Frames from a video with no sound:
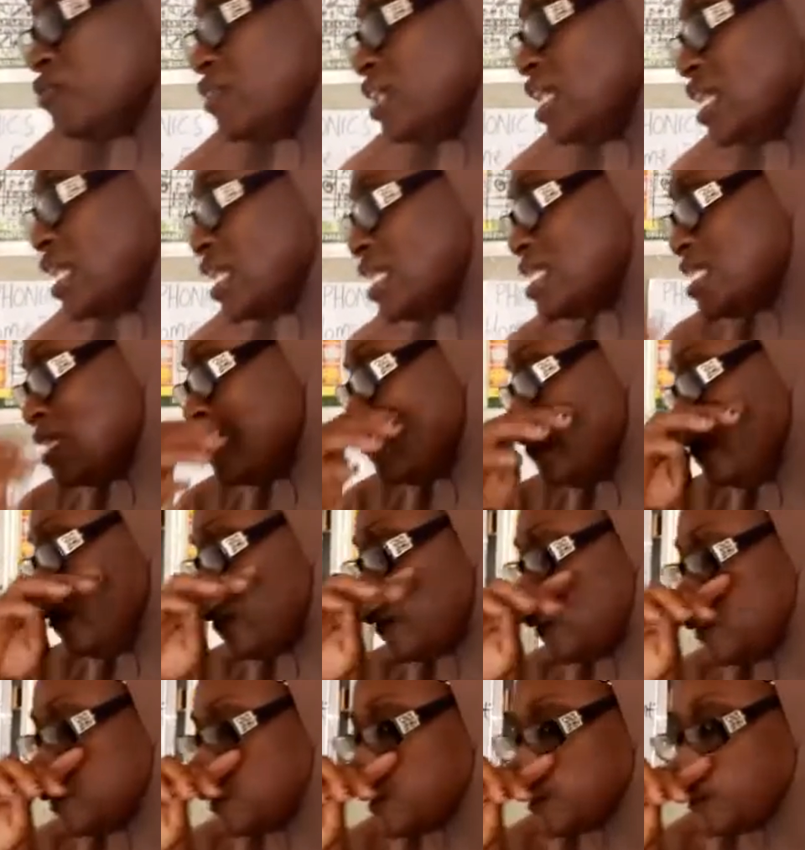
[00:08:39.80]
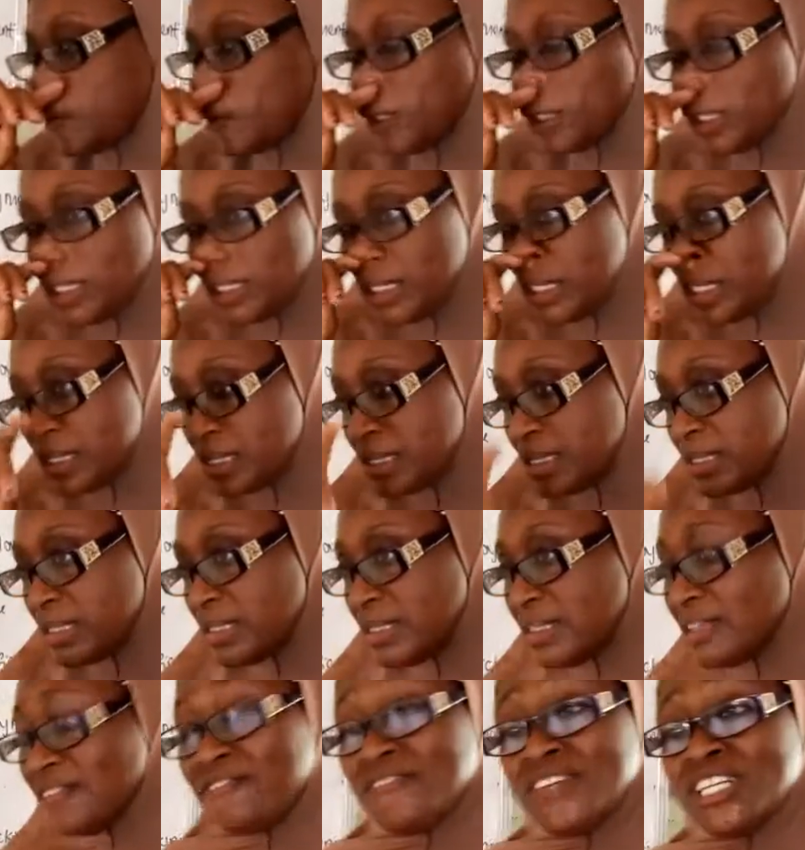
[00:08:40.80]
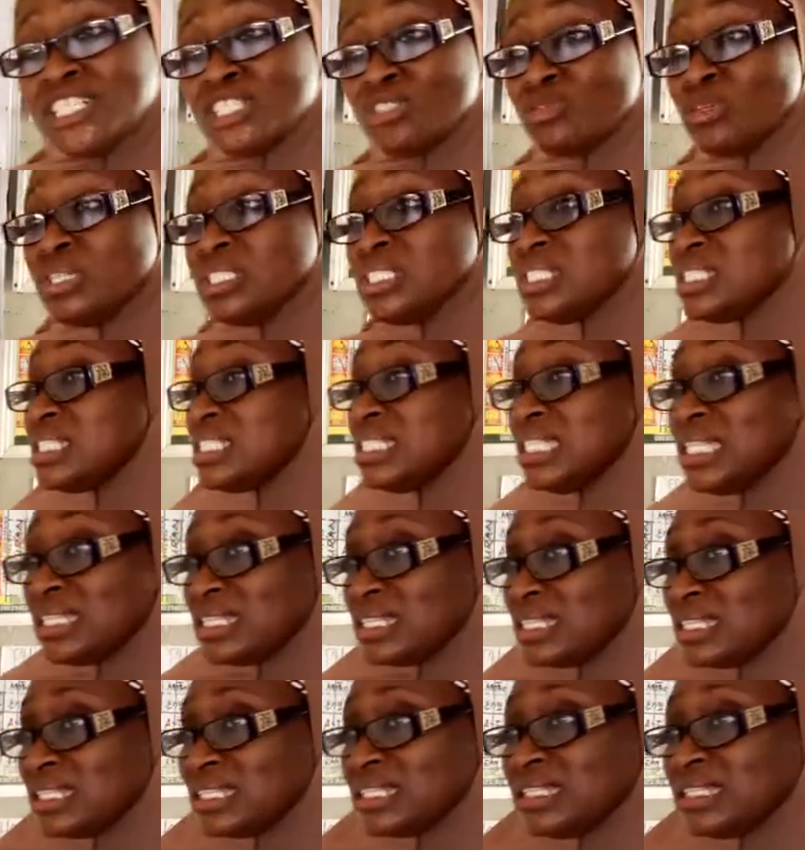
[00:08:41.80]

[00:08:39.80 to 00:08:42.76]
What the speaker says: negative consequences. The first one is death.